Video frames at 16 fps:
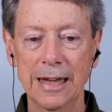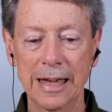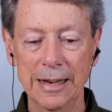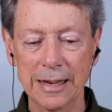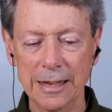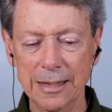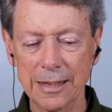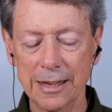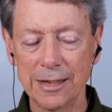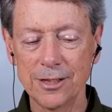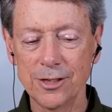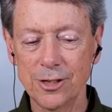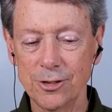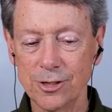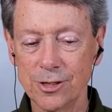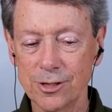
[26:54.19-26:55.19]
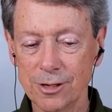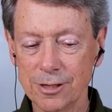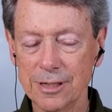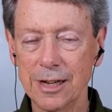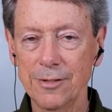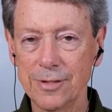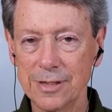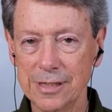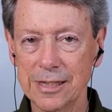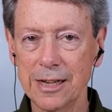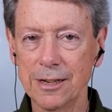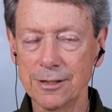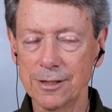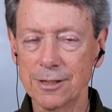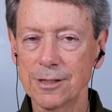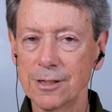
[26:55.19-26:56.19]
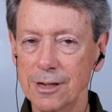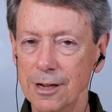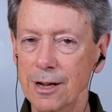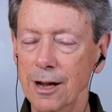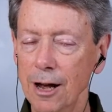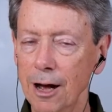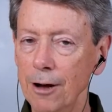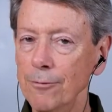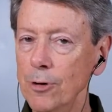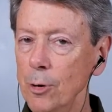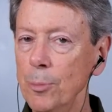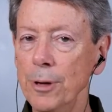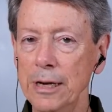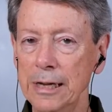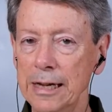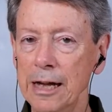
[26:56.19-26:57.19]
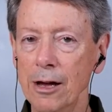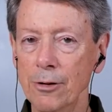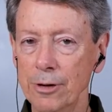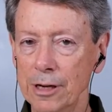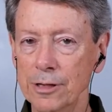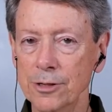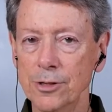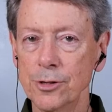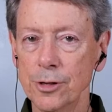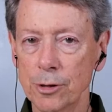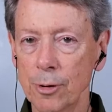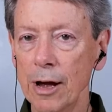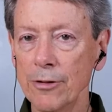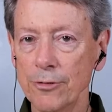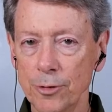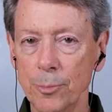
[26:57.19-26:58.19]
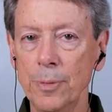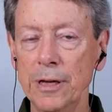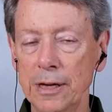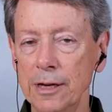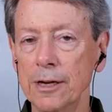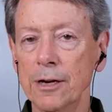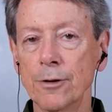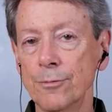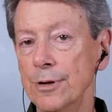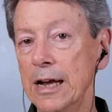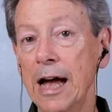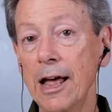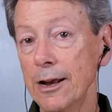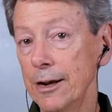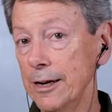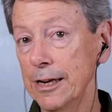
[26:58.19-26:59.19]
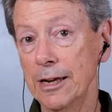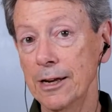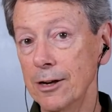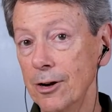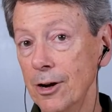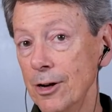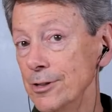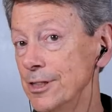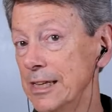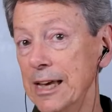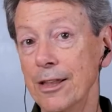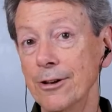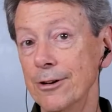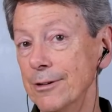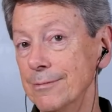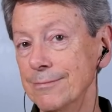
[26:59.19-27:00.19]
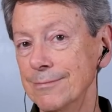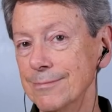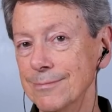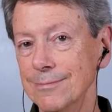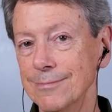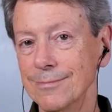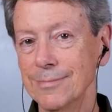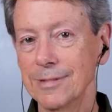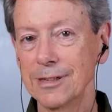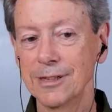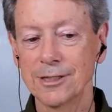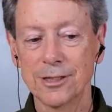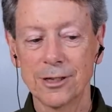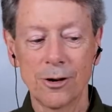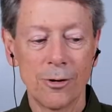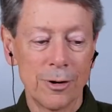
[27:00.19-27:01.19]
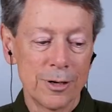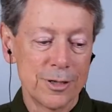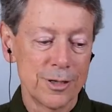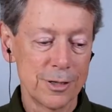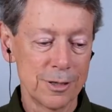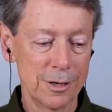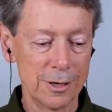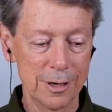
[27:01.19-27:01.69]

And in this, you start to have a sense of opening out into the ground of being of reality altogether. Because, of course,